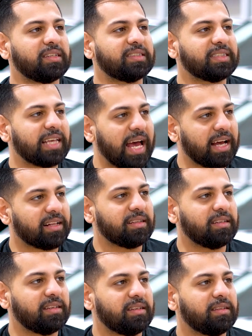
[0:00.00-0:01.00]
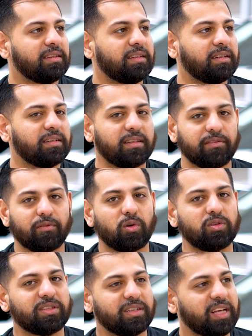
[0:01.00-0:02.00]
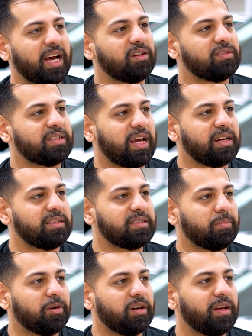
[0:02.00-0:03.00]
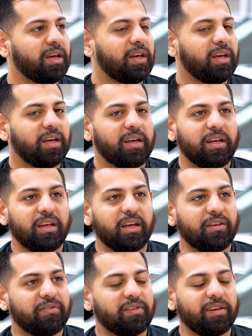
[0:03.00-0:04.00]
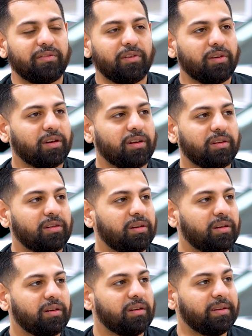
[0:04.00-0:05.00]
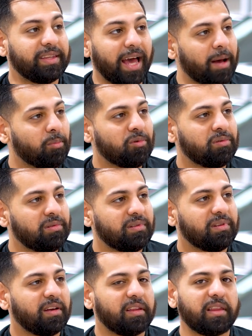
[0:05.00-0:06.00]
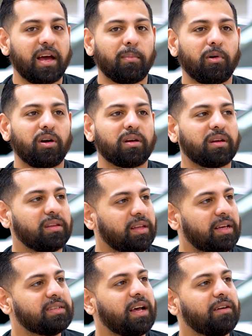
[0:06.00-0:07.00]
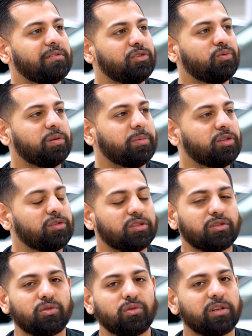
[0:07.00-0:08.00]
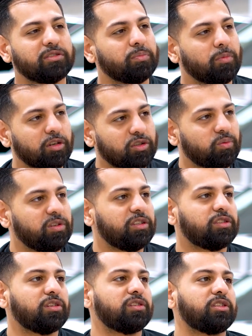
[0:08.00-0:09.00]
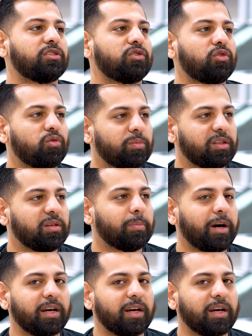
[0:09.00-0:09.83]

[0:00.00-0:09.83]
of course the title status, but if you're gonna dabble in that market, that salvage rebuild, just do as much research as humanly